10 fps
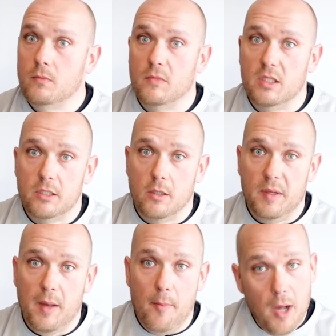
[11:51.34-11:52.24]
This is gonna
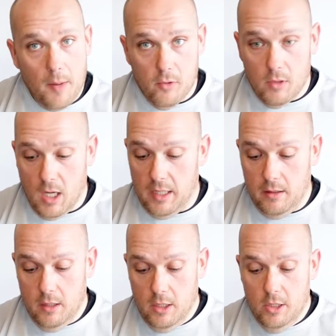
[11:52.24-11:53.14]
be my popper rod.
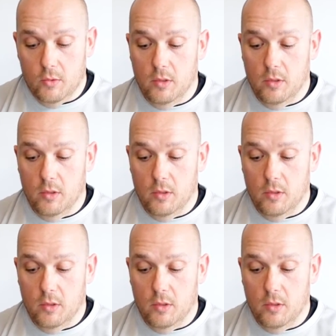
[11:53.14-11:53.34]
So